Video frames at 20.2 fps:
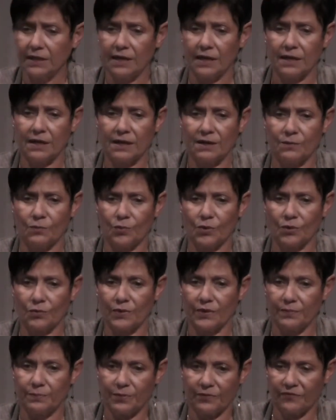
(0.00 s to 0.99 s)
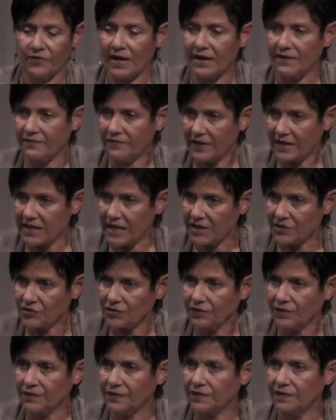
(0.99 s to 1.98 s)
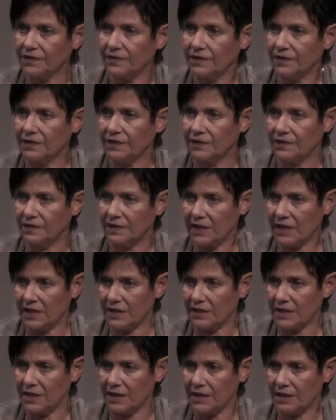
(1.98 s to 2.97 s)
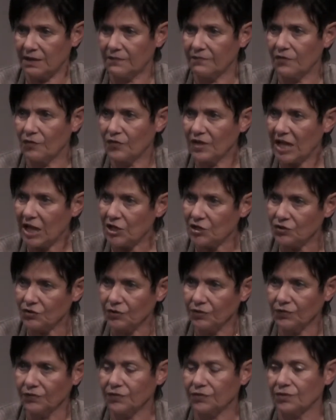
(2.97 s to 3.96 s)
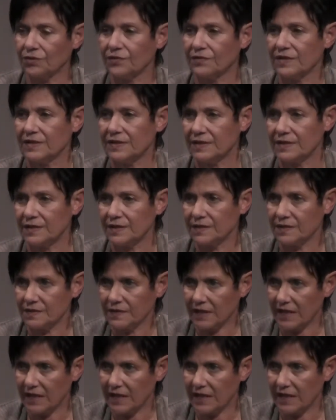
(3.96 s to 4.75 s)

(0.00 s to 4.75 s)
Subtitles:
where we provide financial assistance and then vocational services,